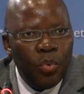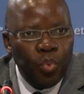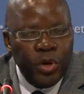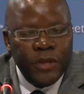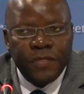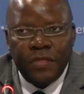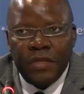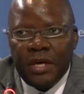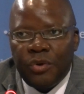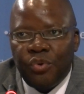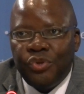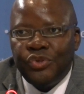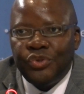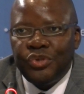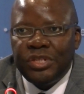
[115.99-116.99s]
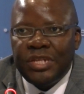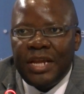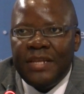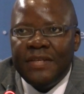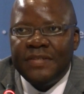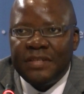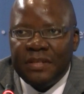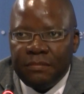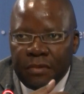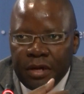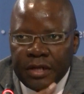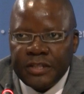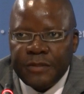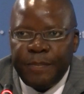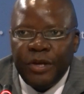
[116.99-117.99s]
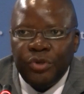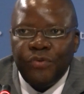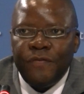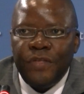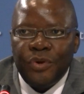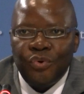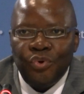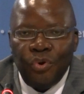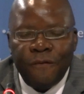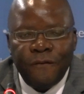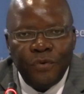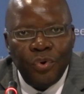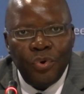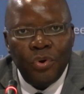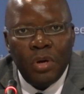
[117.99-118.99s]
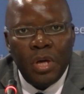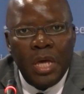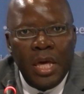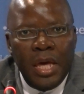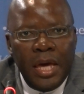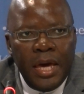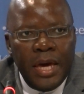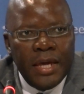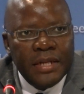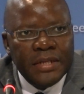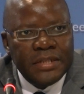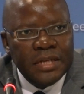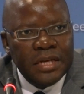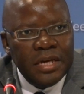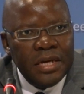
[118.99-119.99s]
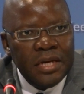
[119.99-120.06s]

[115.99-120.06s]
with constitutionalism, respect of the rule of law and